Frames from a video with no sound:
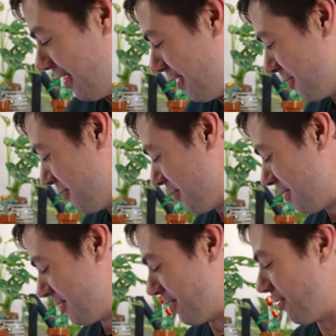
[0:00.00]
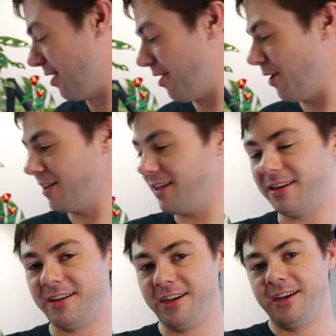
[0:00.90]
here at the moment. So all I
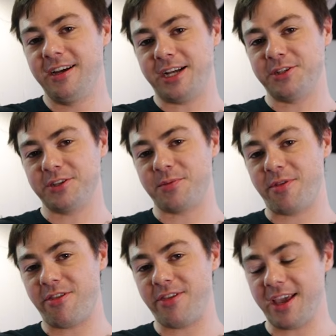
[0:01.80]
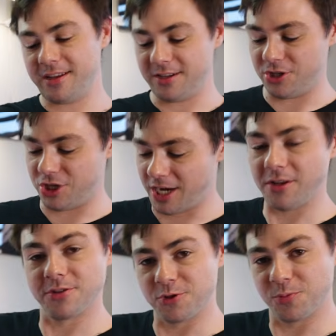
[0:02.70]
did, I took some thick
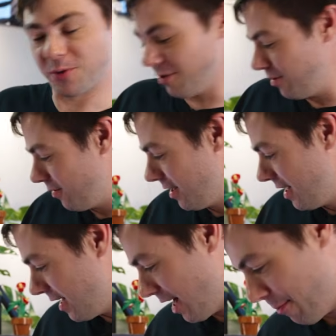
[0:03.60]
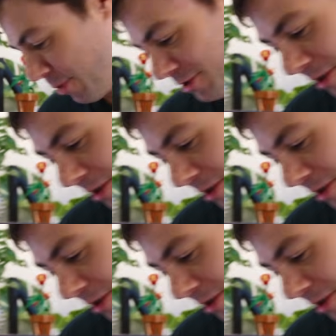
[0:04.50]
gel super glue. I put